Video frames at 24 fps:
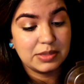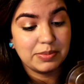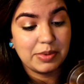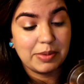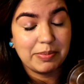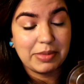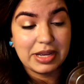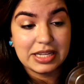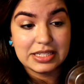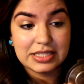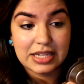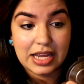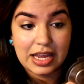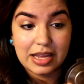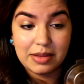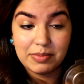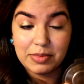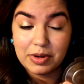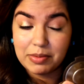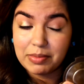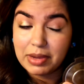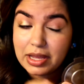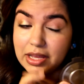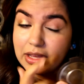but my
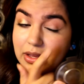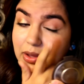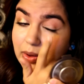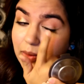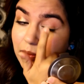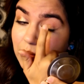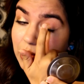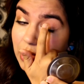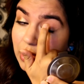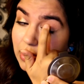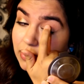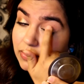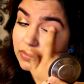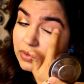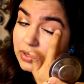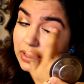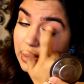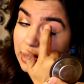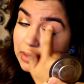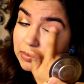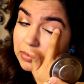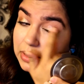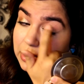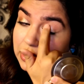timer might go off and
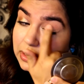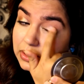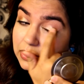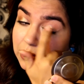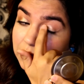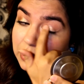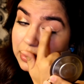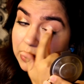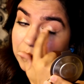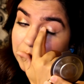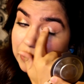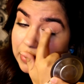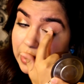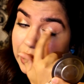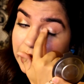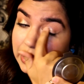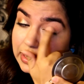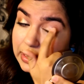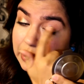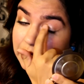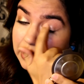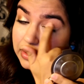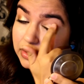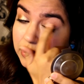I'm a little
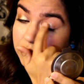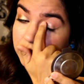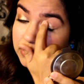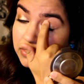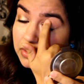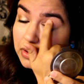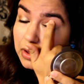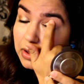competitive.